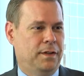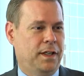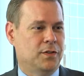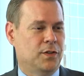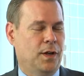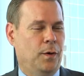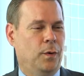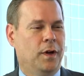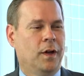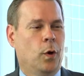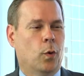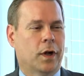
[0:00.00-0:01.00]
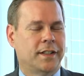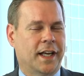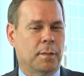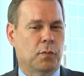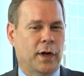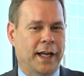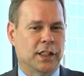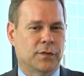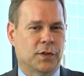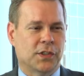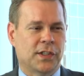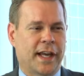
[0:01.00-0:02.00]
And so we're going to take a break just
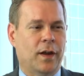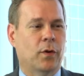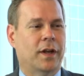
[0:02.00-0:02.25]
for a second.